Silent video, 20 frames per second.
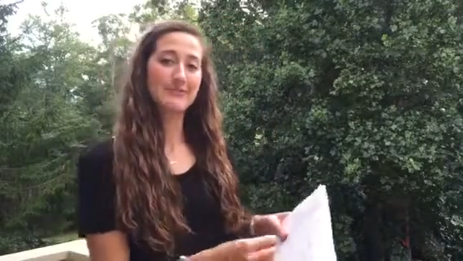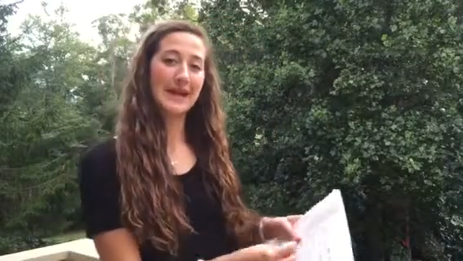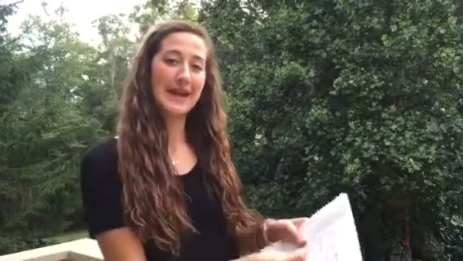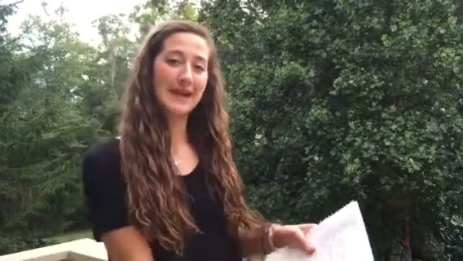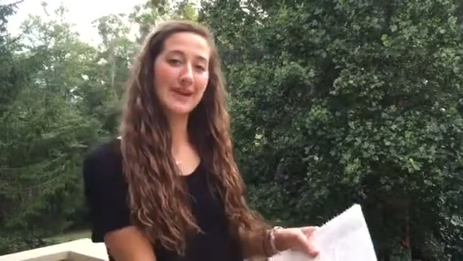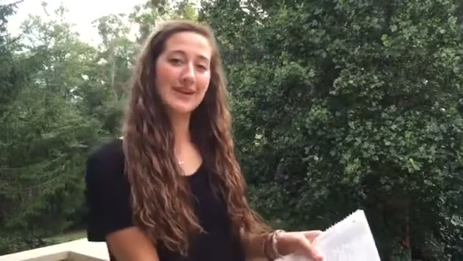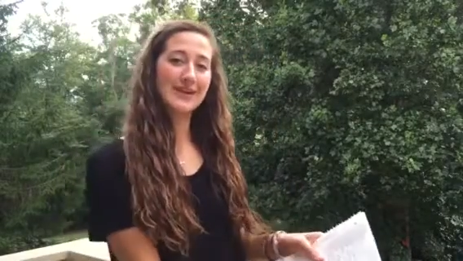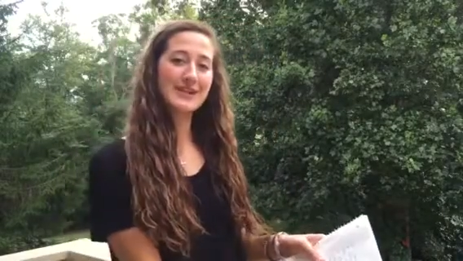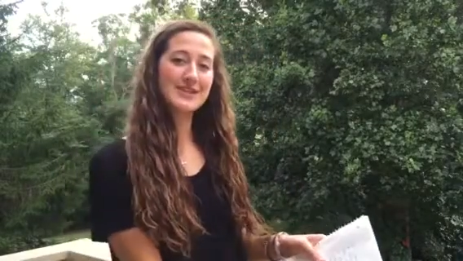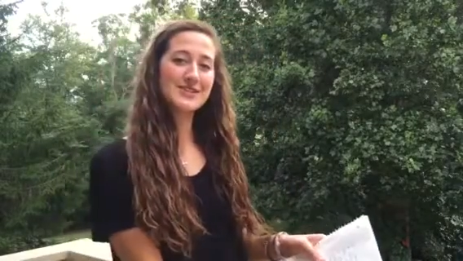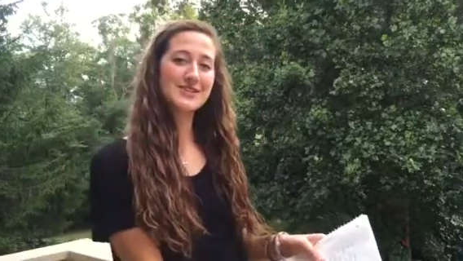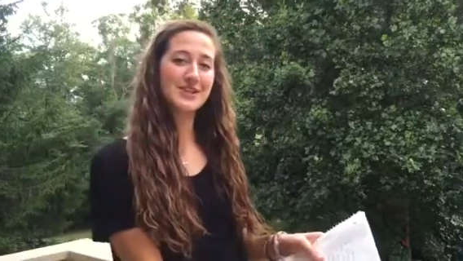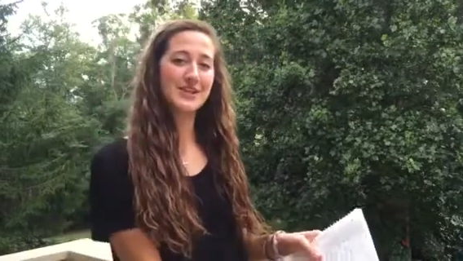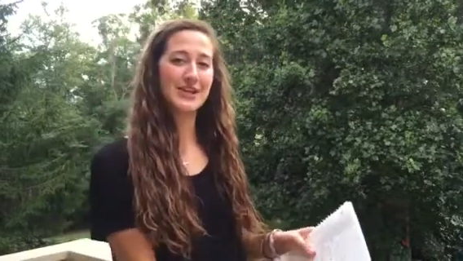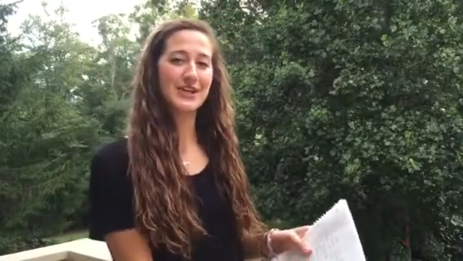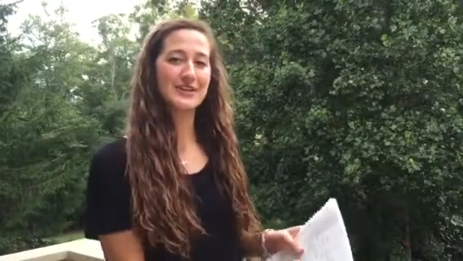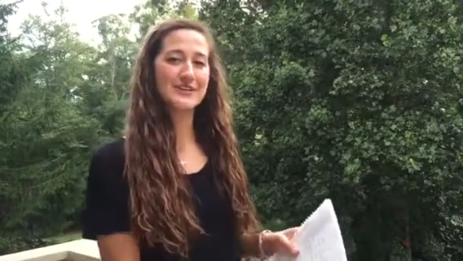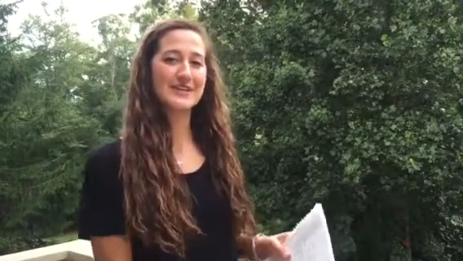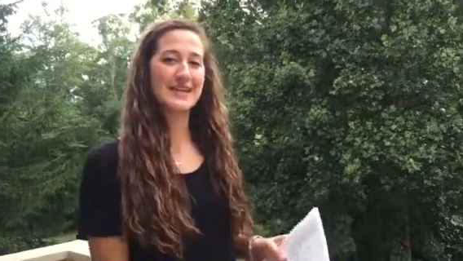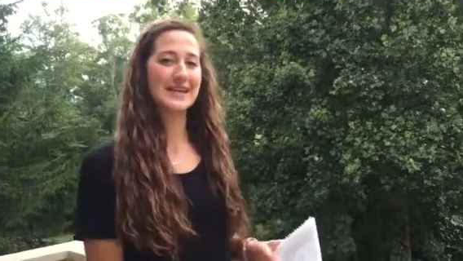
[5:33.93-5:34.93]
marriage, or
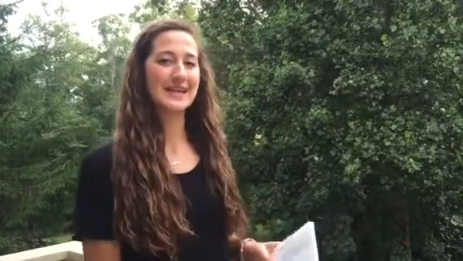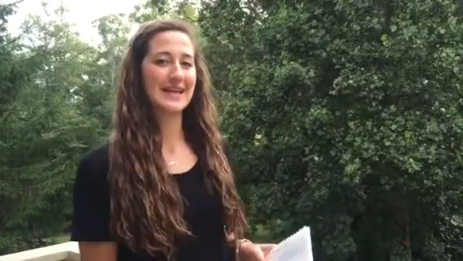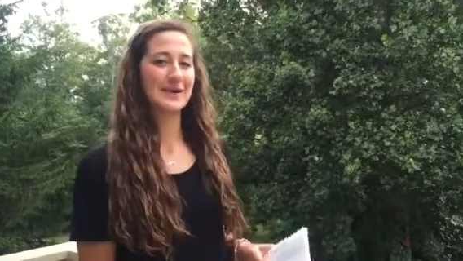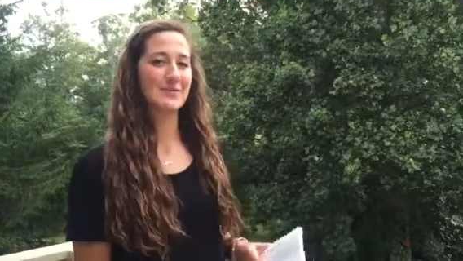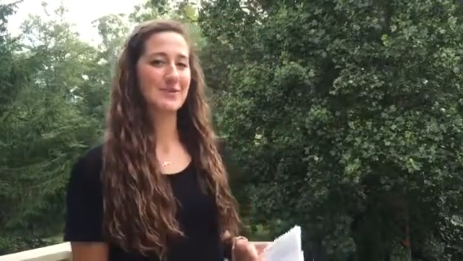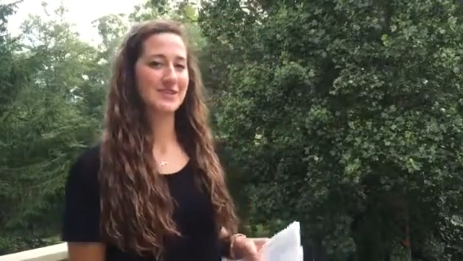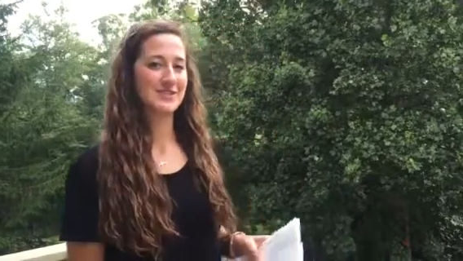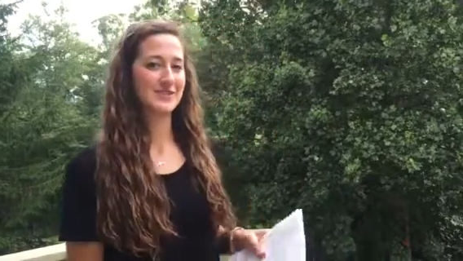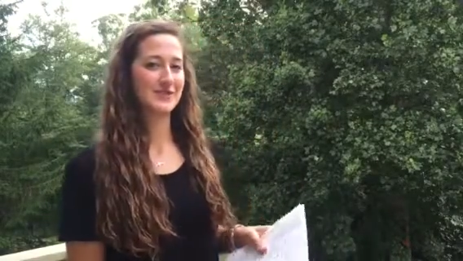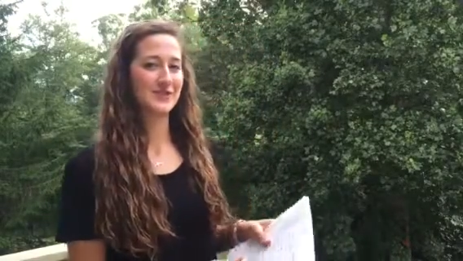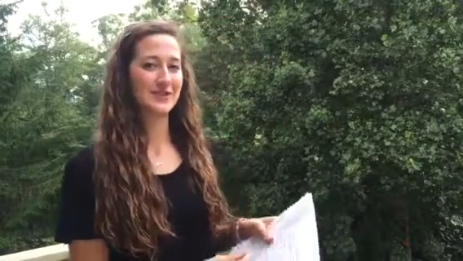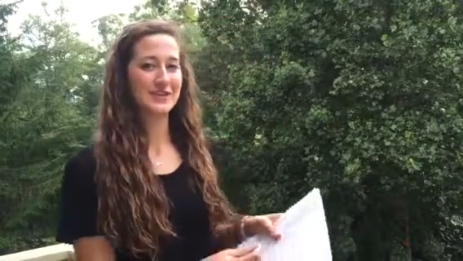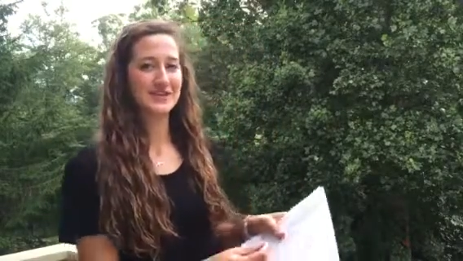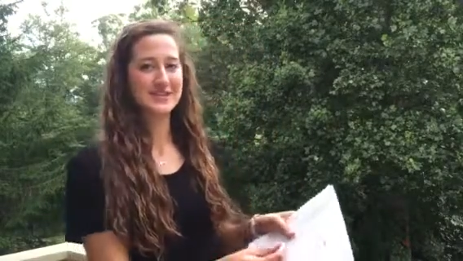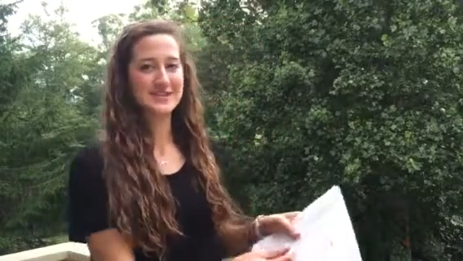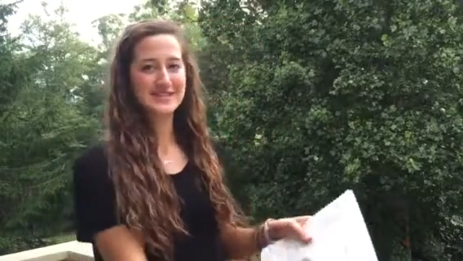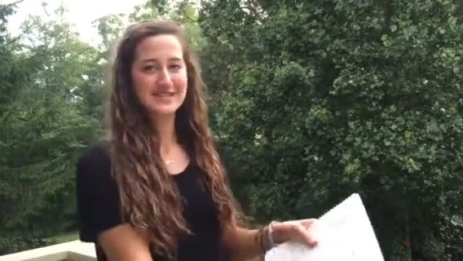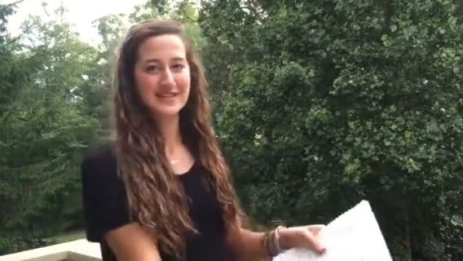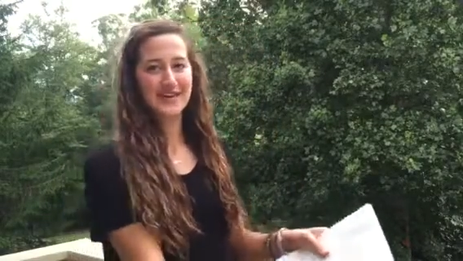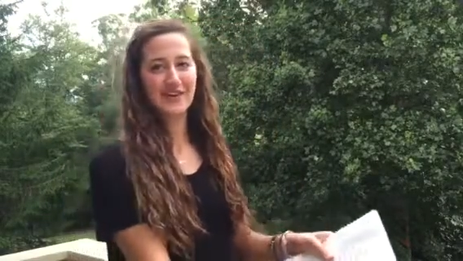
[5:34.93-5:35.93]
are you dating that person for
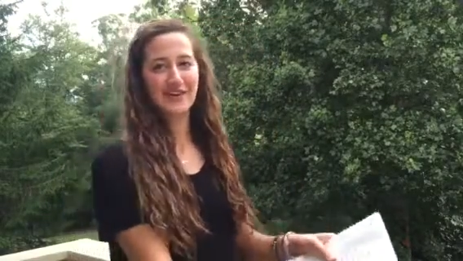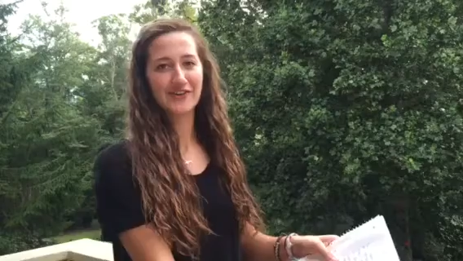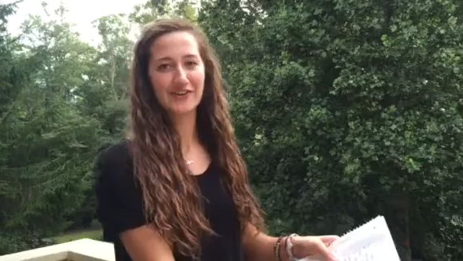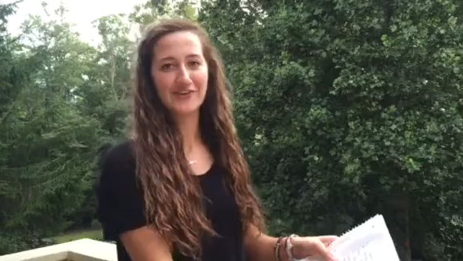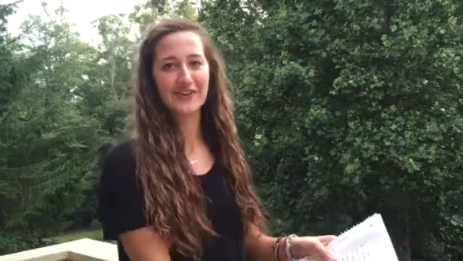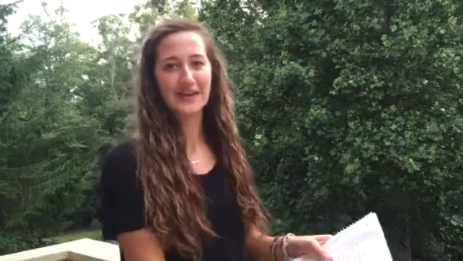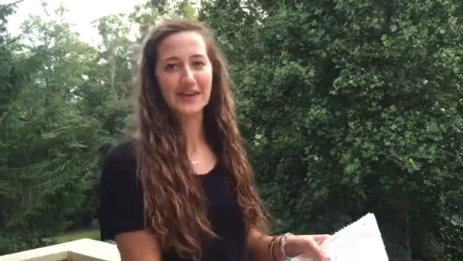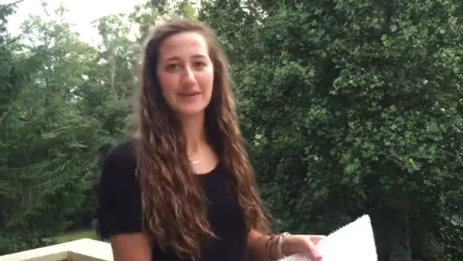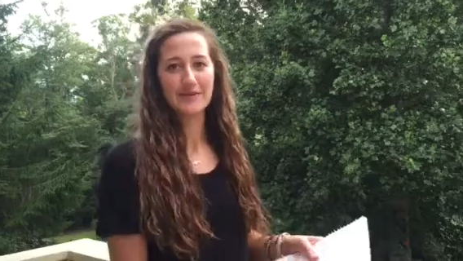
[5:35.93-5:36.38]
yourself?